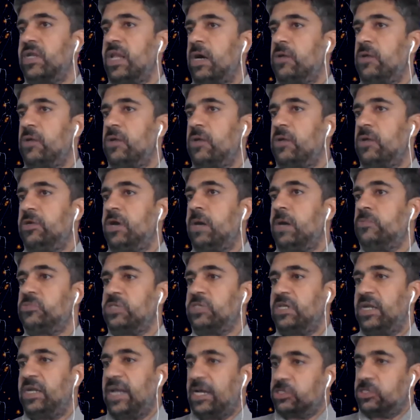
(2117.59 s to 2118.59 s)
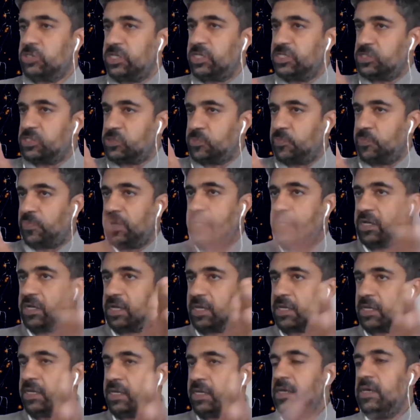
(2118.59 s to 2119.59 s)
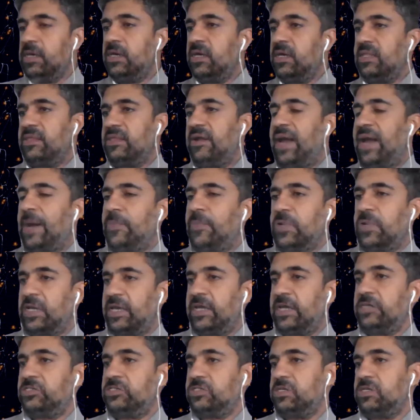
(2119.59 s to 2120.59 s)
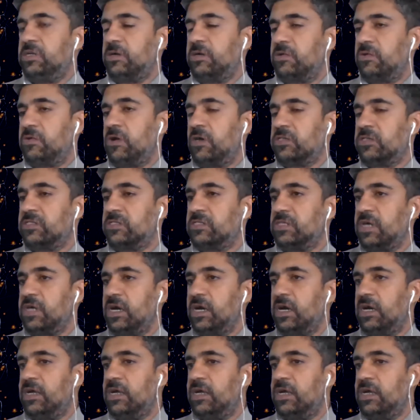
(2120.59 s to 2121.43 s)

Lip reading: cloud adoption and actually splitting their application across